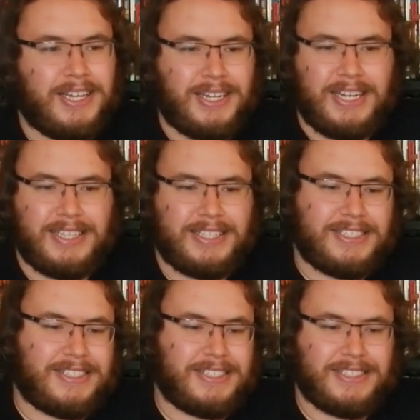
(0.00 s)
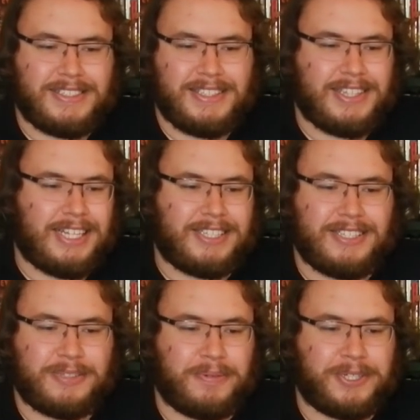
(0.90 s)
And that's
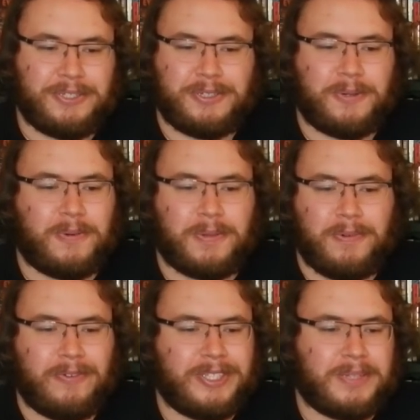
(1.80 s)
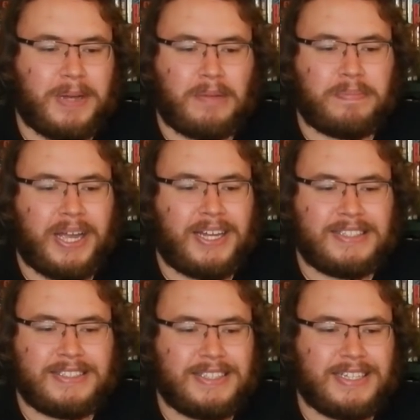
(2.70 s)
just what you do with movies about
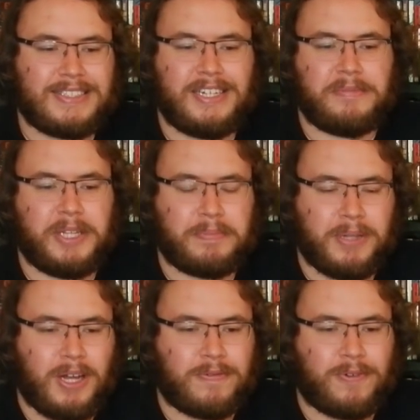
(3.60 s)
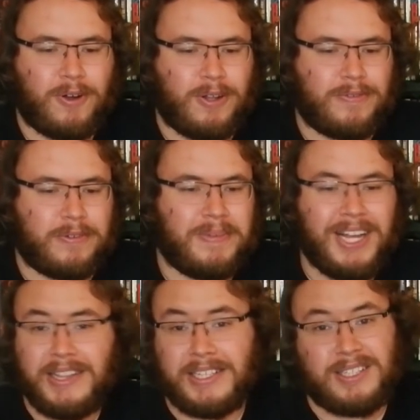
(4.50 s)
bands. That's gonna be the plot for all of them.
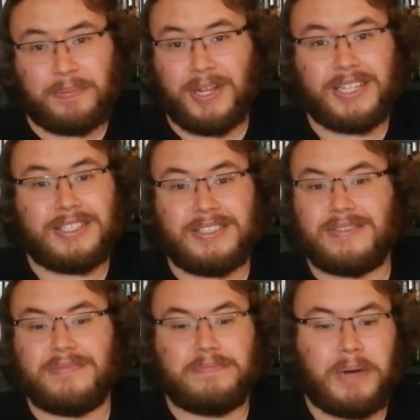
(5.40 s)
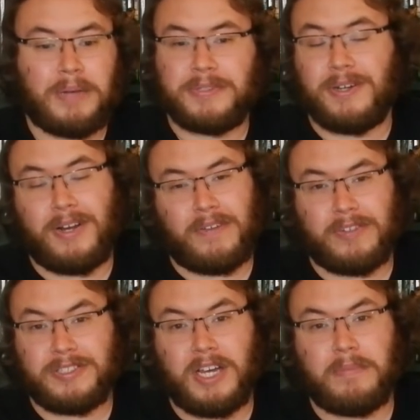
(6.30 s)
That's the plot to Pop Star Never
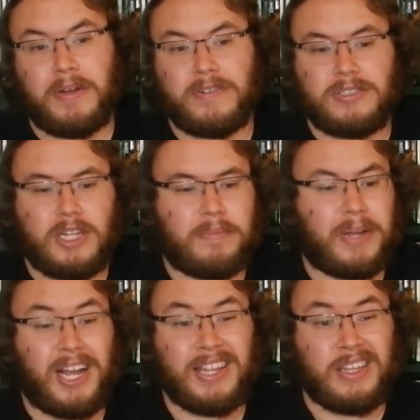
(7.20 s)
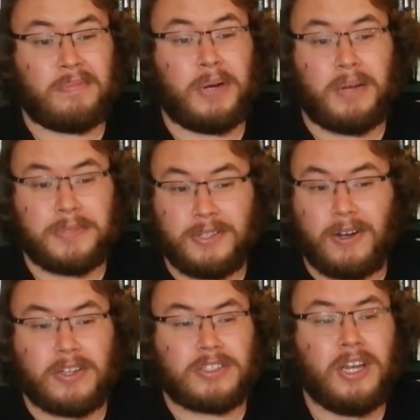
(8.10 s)
Stop Never Stopping. I think Pop
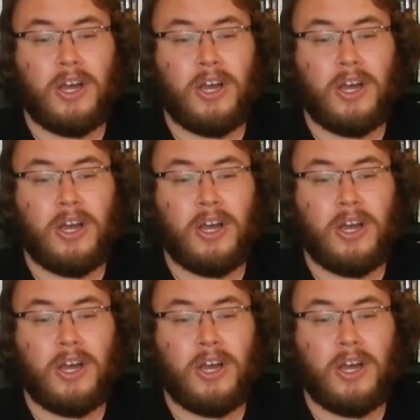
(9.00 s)
Star is